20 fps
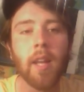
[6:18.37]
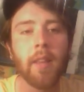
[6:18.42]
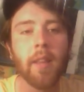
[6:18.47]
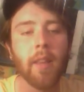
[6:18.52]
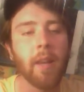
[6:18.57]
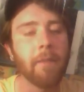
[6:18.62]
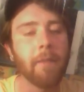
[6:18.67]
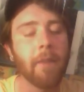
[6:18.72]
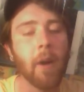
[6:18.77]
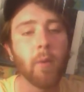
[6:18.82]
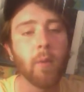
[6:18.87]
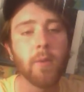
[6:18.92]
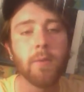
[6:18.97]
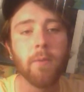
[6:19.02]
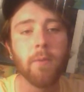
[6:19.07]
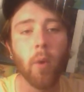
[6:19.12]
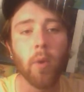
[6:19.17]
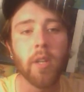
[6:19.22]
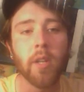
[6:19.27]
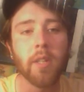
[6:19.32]
that if I was
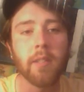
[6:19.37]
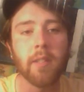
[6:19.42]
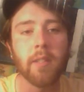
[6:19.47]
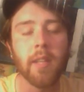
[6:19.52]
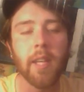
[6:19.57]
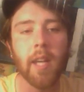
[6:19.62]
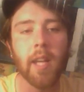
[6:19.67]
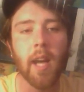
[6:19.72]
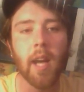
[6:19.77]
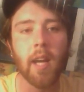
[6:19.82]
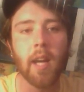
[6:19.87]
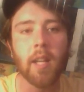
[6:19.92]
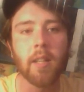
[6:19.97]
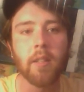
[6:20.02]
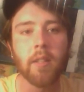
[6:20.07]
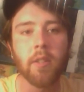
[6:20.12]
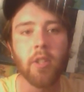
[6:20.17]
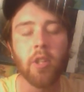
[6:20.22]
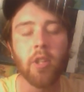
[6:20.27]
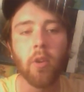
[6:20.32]
focusing
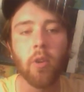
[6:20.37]
on,